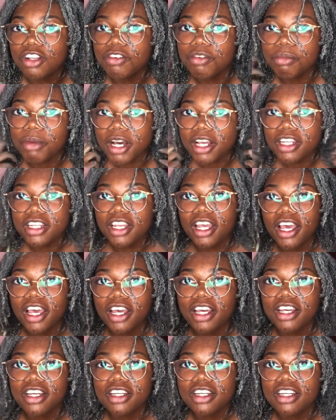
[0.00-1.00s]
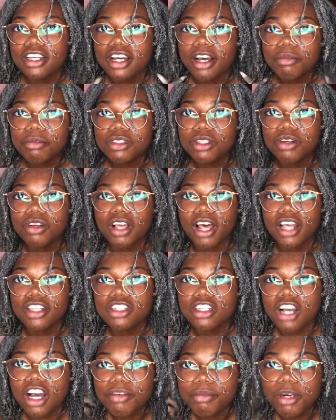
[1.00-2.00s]
all over my neck. I'm so glad I
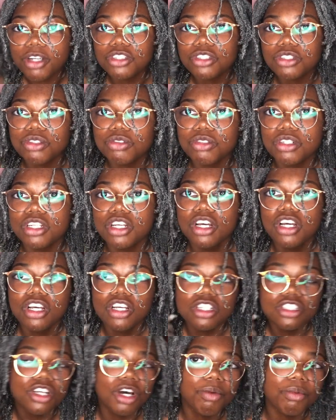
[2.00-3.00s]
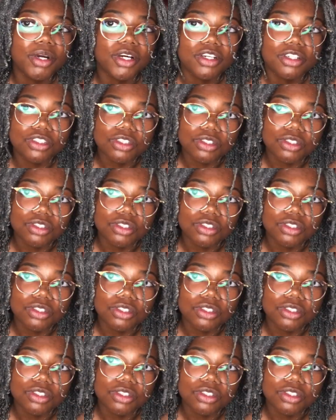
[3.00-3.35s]
took off my jewelry. Don't wear your